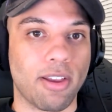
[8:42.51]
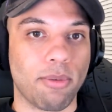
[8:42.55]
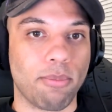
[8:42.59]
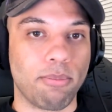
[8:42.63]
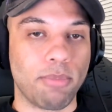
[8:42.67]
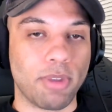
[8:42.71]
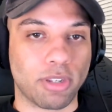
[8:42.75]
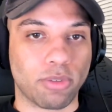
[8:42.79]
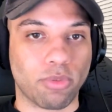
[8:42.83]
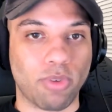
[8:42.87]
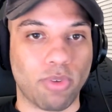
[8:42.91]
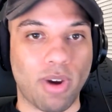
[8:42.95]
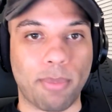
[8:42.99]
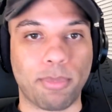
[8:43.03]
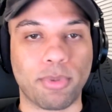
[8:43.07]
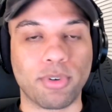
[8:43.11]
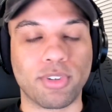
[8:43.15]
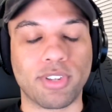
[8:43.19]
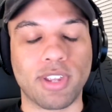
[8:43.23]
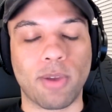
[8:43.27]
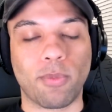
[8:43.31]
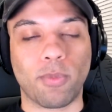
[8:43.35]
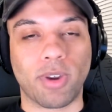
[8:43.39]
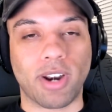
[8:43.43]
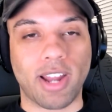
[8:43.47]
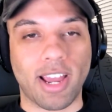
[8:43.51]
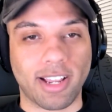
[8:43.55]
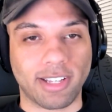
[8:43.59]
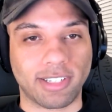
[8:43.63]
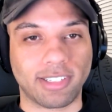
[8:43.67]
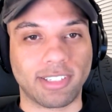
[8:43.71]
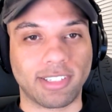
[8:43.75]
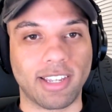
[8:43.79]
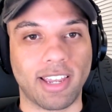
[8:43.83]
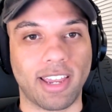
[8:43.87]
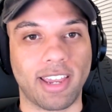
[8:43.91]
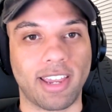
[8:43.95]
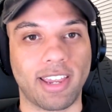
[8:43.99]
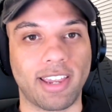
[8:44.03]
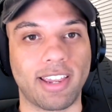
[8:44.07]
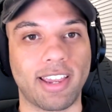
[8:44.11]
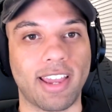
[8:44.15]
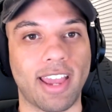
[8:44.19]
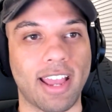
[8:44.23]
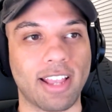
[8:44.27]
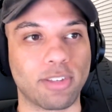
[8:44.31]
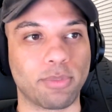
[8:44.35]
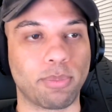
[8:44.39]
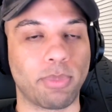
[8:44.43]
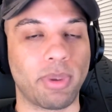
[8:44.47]
misrepresent what I say
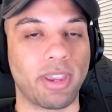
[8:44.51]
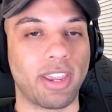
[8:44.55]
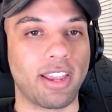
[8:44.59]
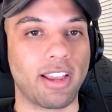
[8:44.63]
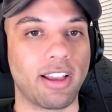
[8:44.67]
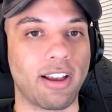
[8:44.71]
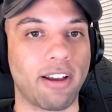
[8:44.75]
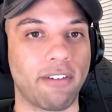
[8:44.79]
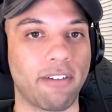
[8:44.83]
as being